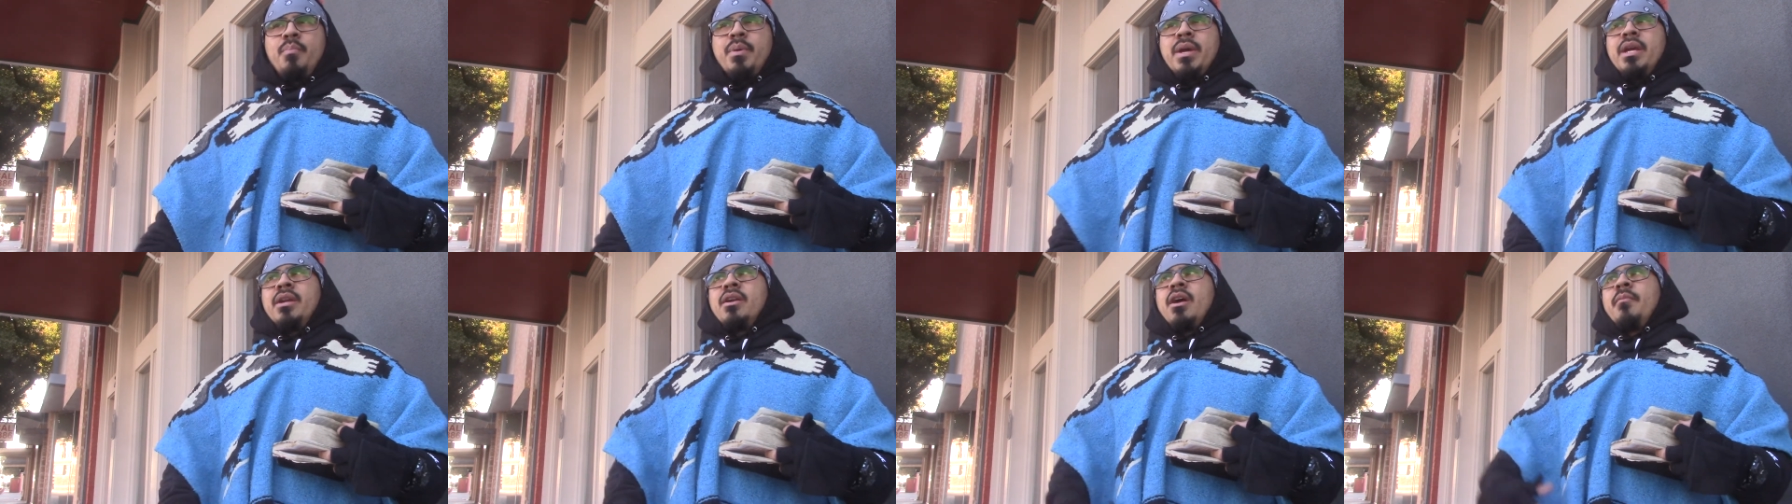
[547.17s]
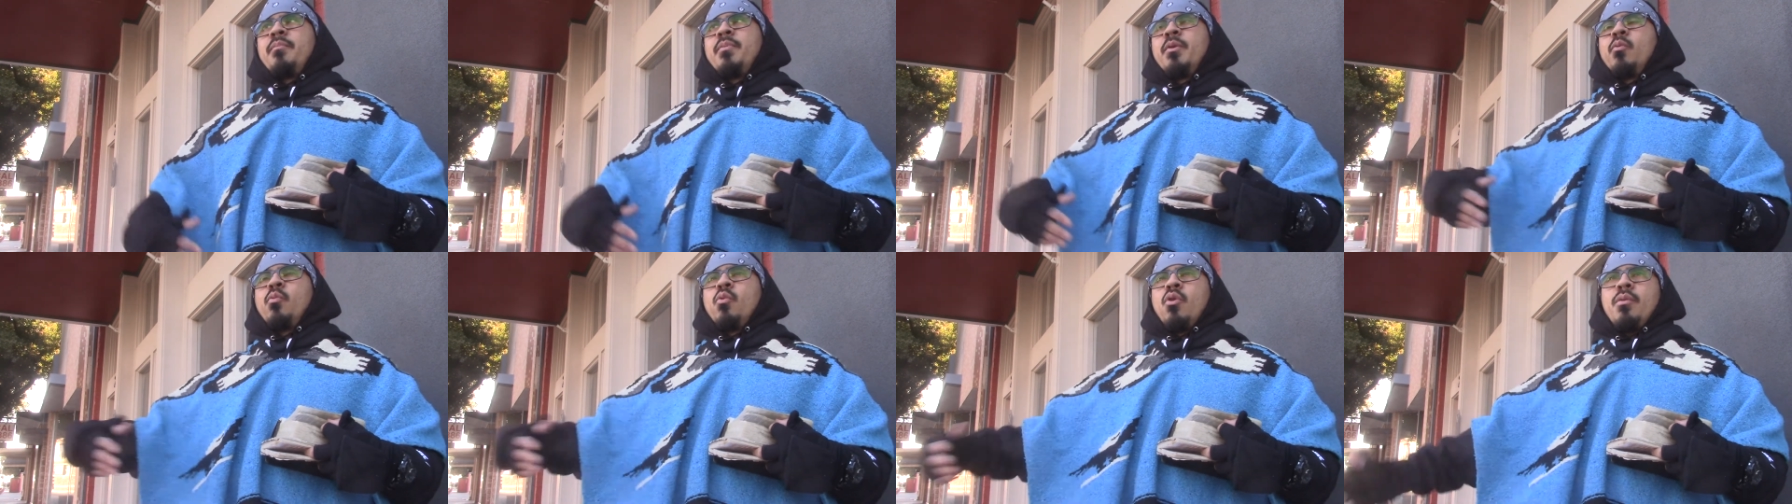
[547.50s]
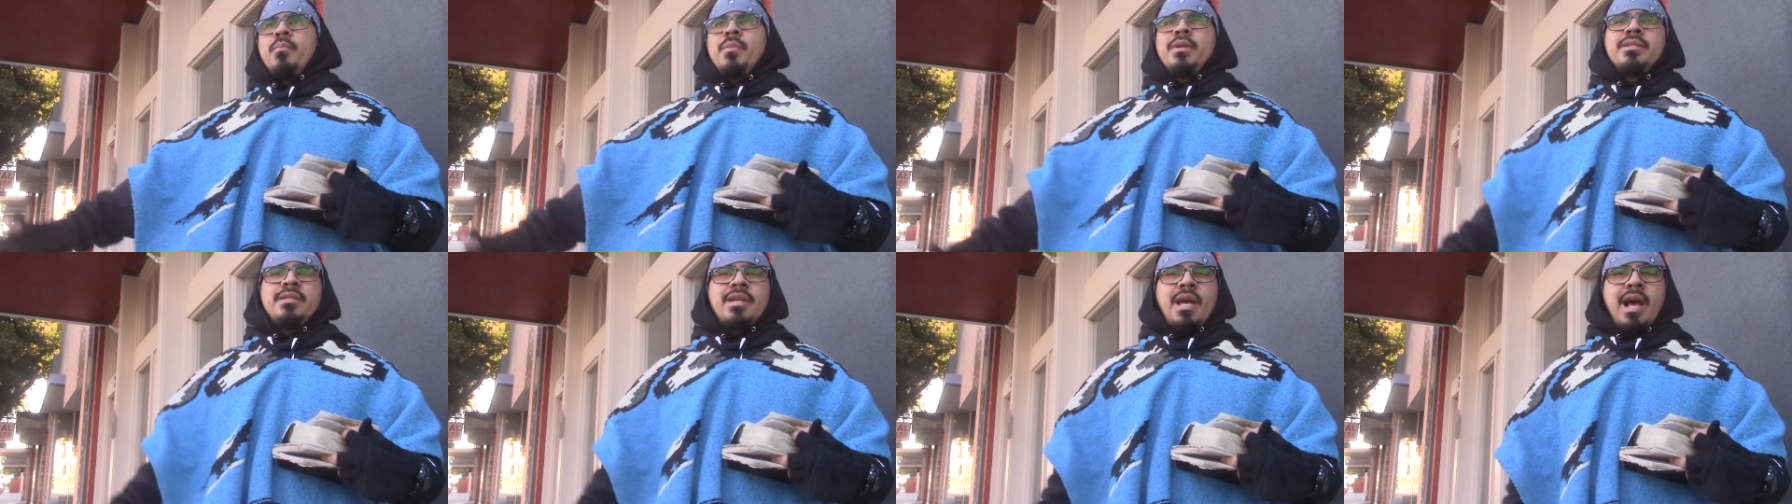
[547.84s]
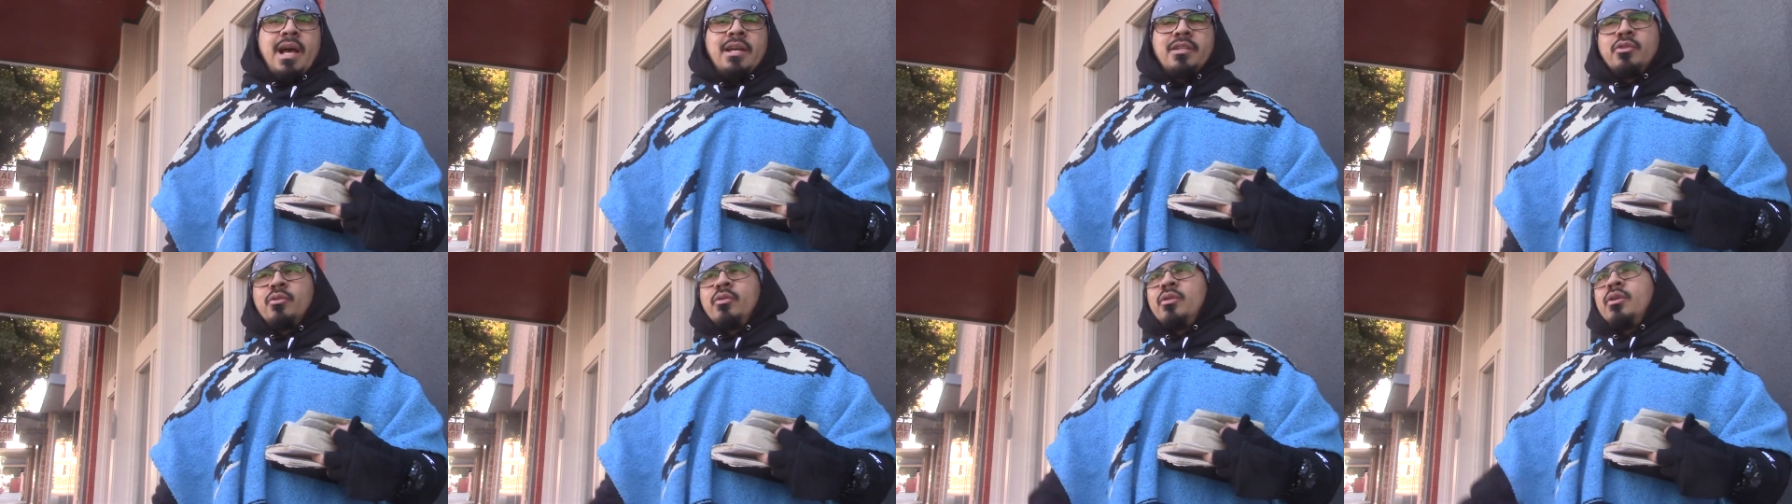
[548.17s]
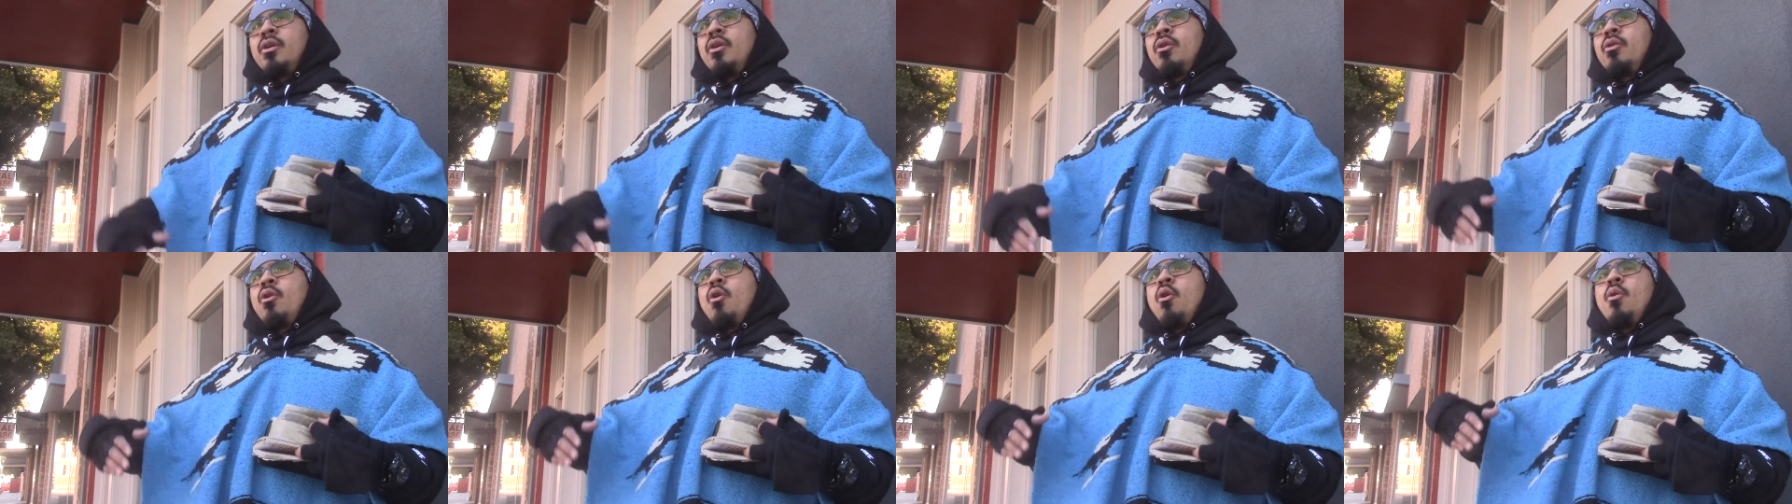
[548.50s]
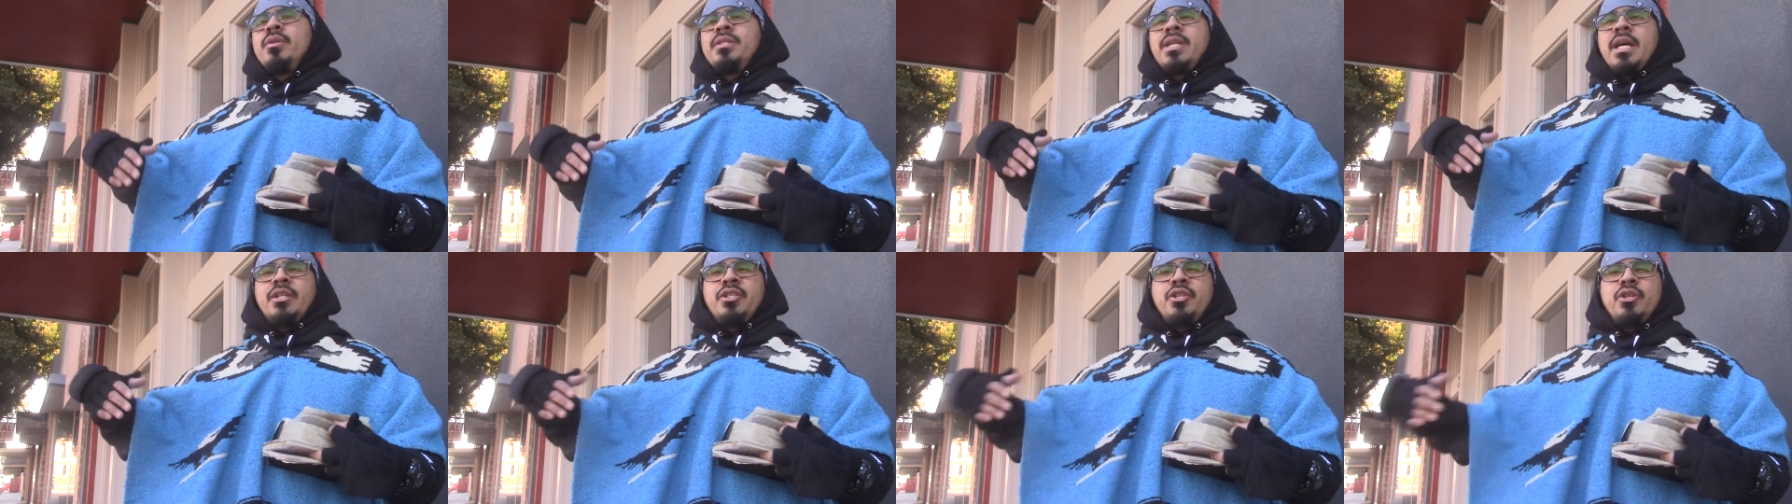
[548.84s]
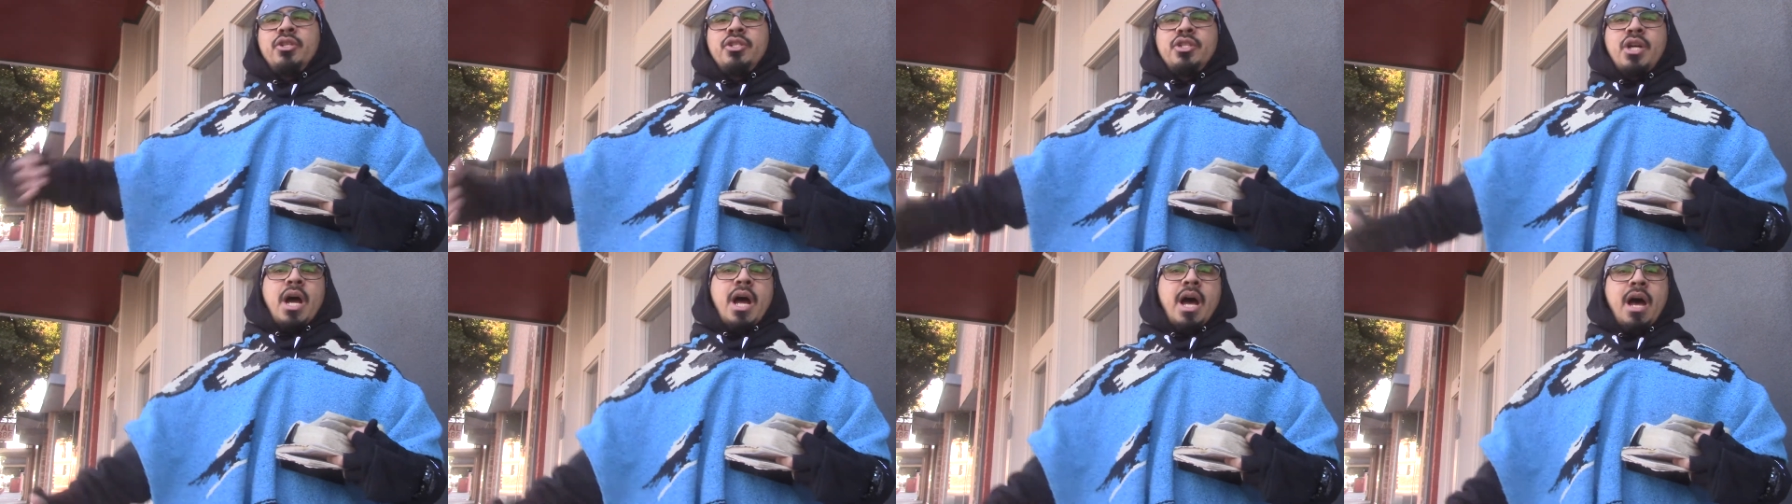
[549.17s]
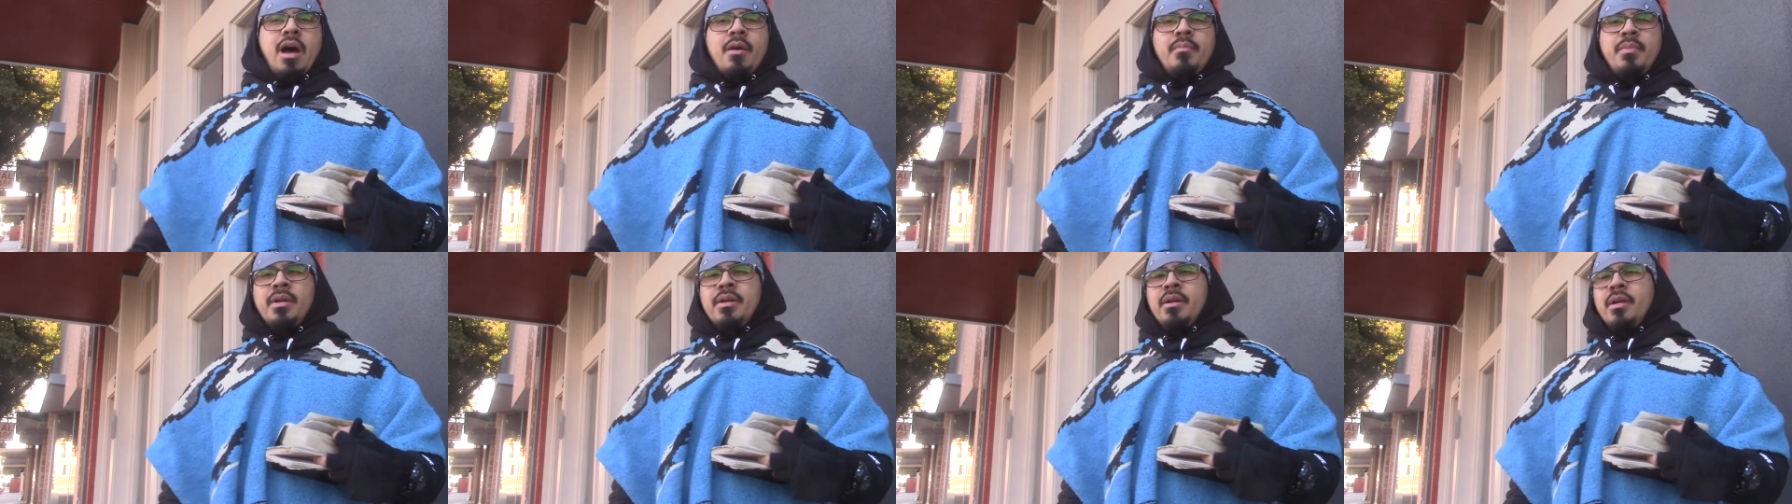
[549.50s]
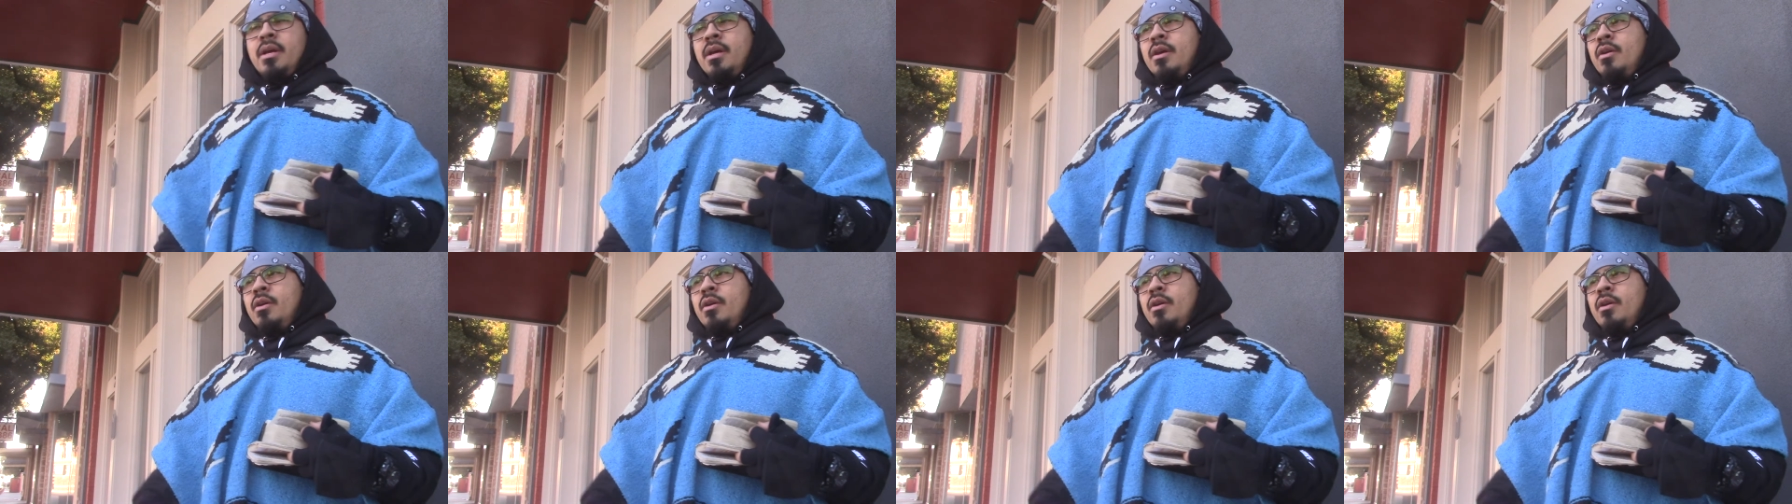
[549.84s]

being up your woman's ass or, or always at your job and